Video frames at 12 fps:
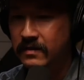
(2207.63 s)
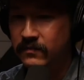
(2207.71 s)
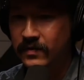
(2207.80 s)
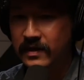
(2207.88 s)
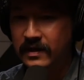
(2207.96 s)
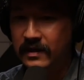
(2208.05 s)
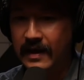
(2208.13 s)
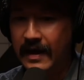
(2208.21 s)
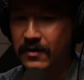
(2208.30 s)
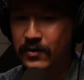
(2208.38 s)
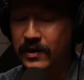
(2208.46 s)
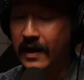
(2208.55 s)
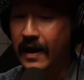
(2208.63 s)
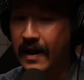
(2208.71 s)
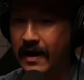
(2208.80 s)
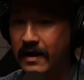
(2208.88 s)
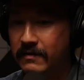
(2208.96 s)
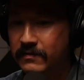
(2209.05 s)
to him for like an hour and a
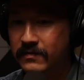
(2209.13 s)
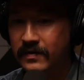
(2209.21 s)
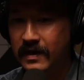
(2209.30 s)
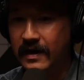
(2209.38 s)
half,